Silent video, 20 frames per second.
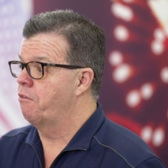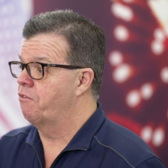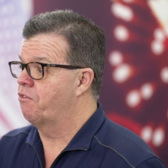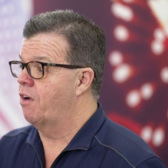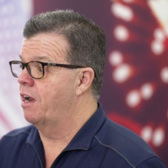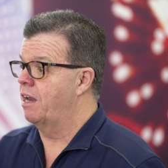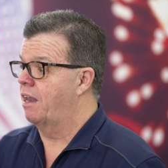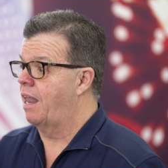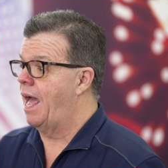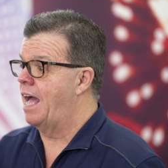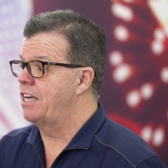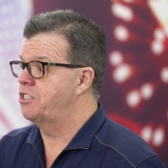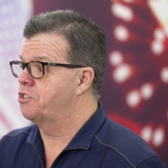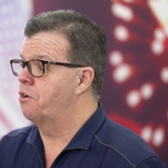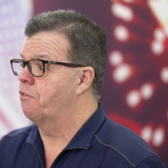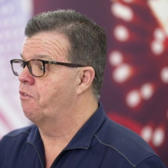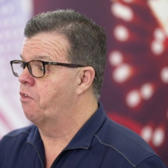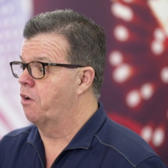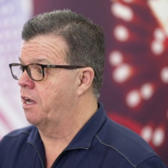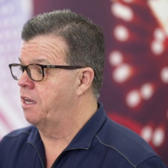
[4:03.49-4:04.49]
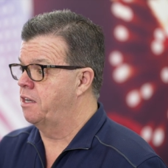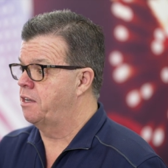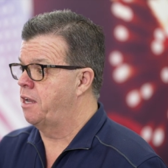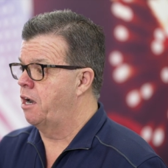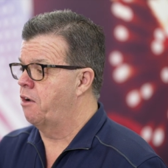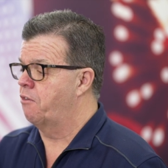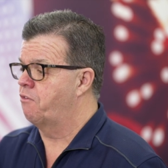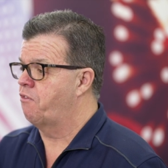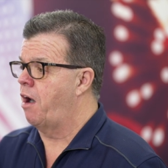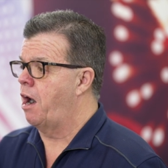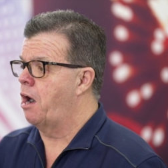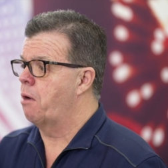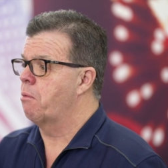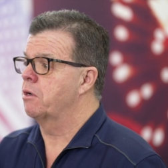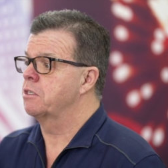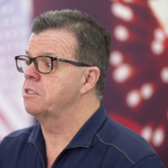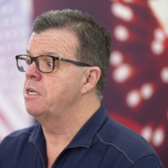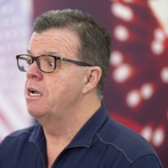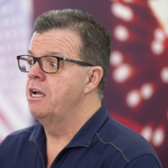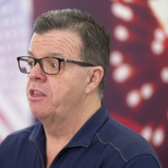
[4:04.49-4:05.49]
in freight last year for a container of
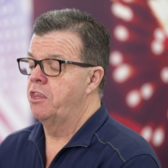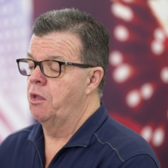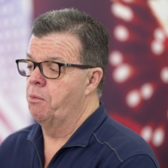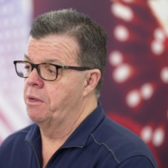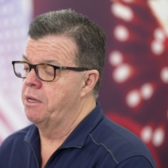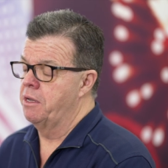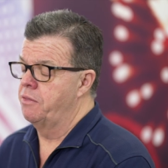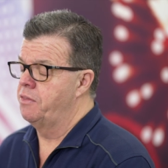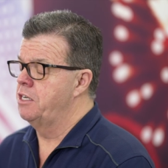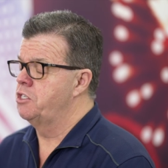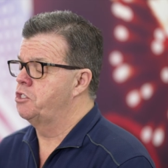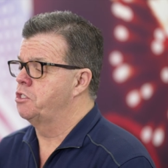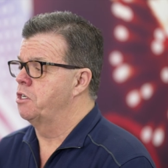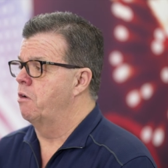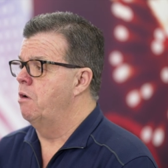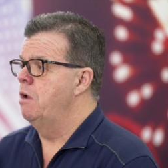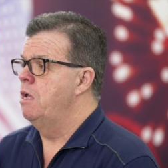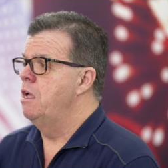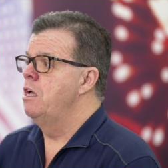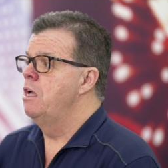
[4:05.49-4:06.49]
fireworks than we did this year.